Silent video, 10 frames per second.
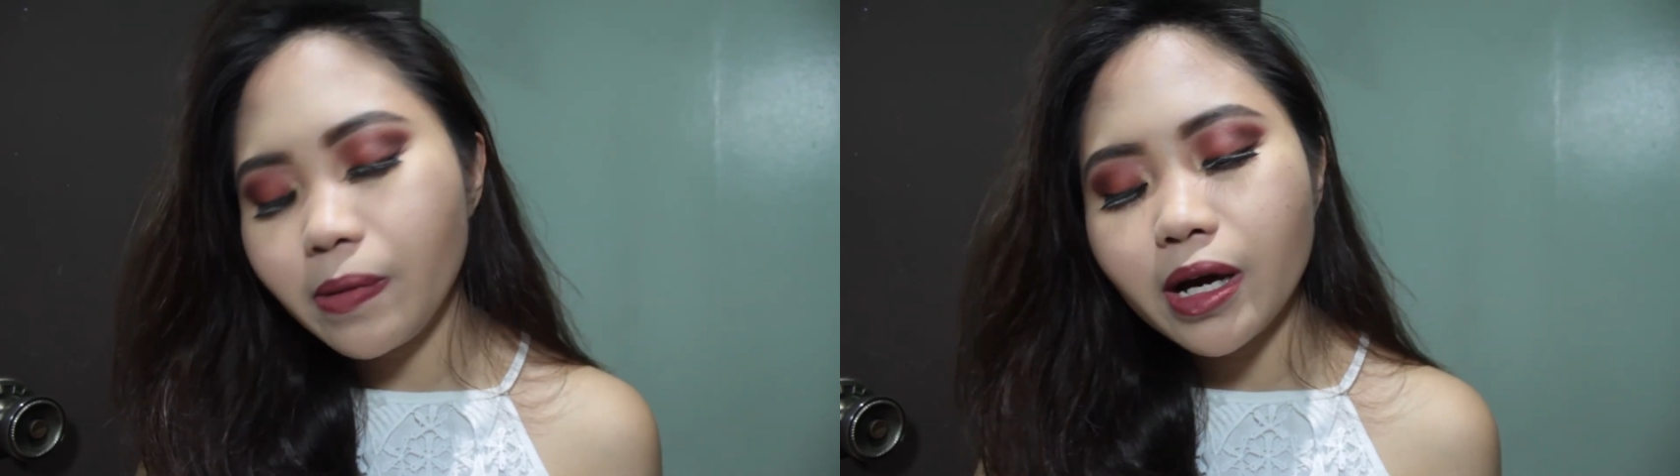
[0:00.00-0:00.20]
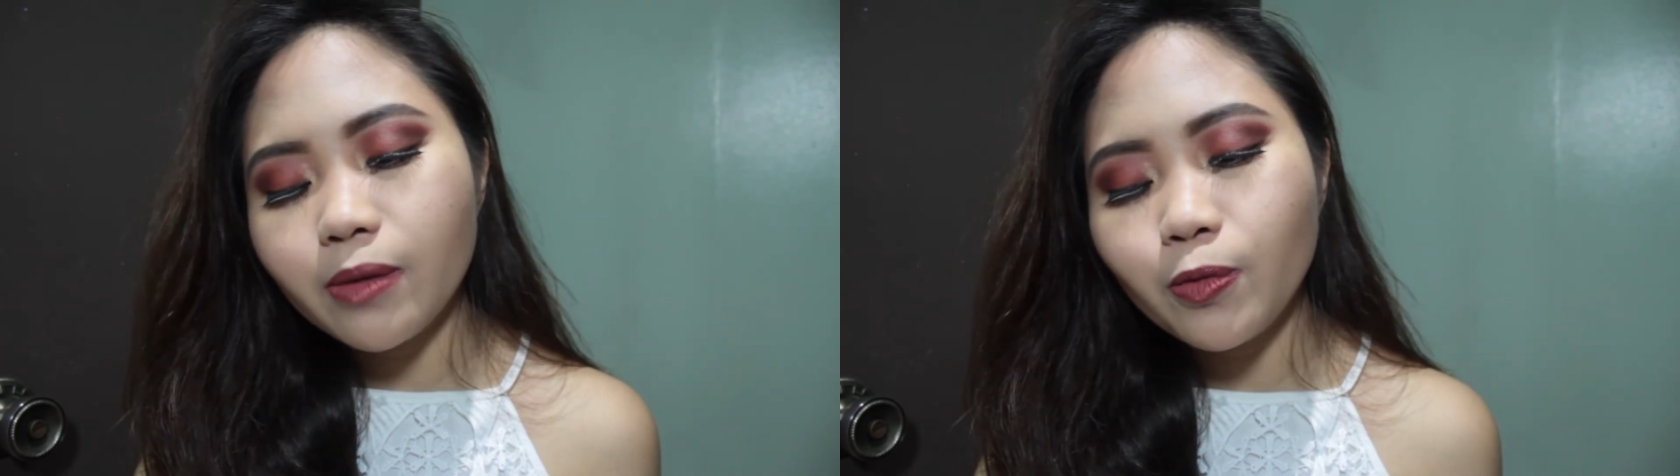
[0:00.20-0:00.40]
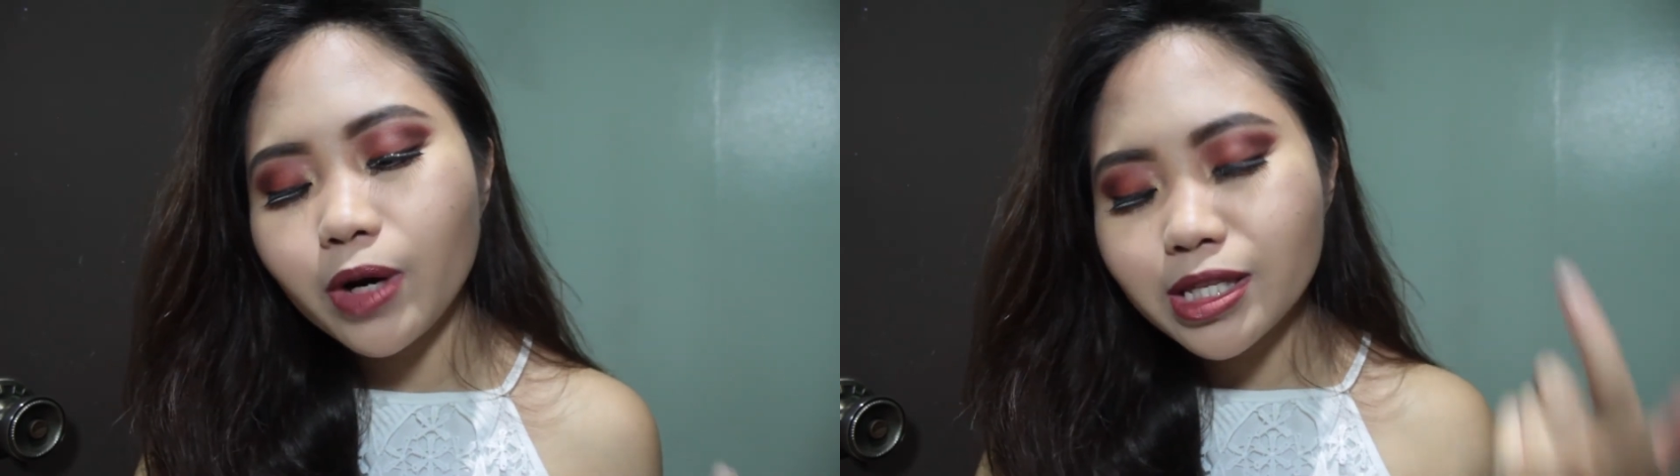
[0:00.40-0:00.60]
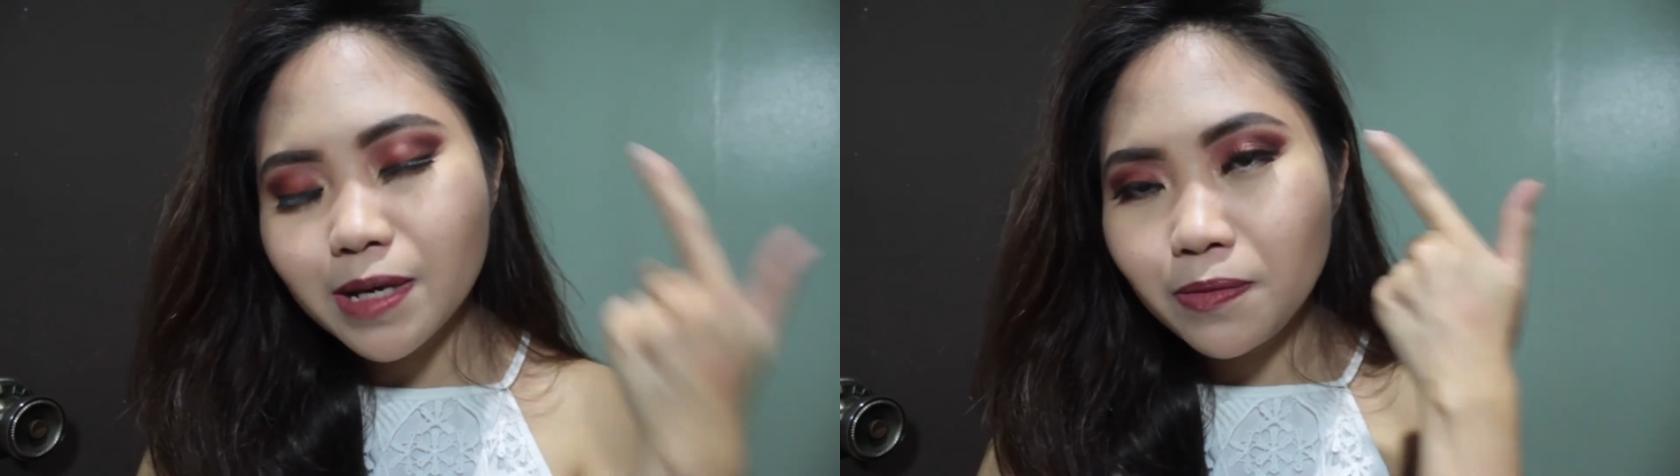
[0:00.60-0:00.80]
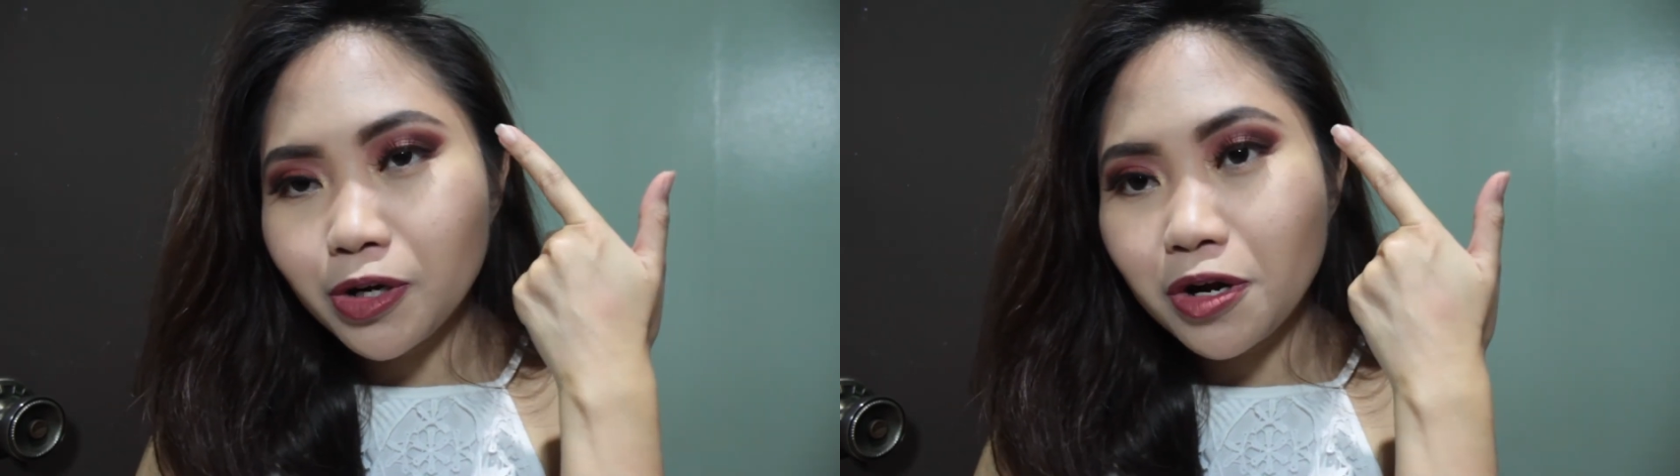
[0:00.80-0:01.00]
but once
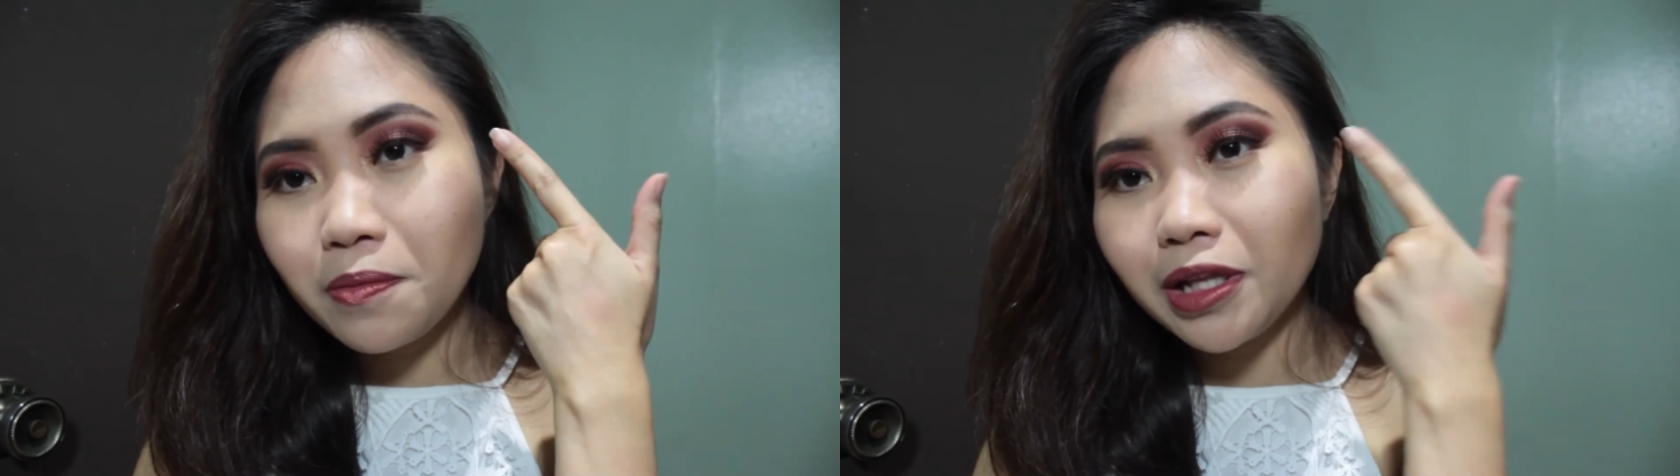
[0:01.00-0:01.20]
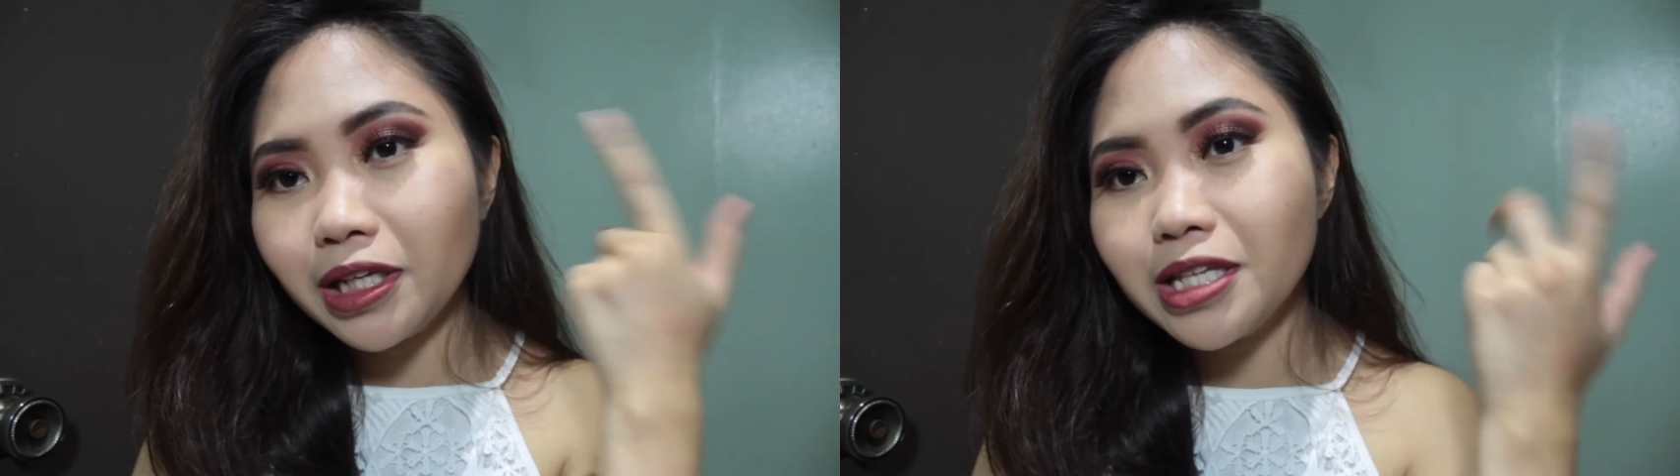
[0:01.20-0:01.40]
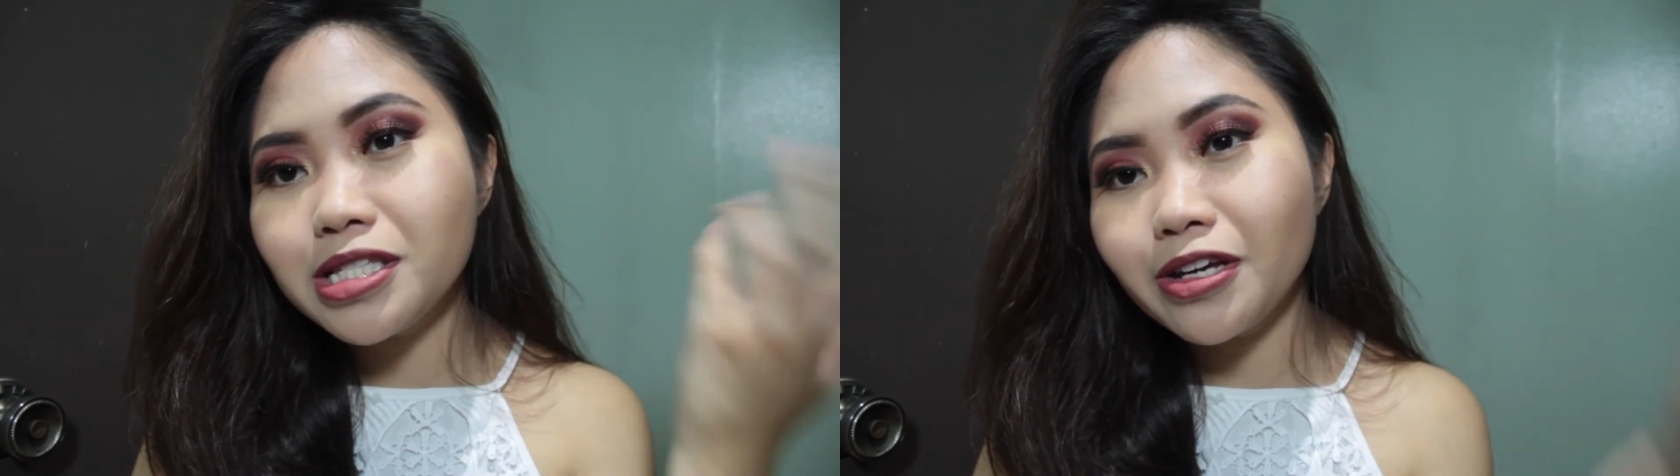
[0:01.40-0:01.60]
I put it on my lids,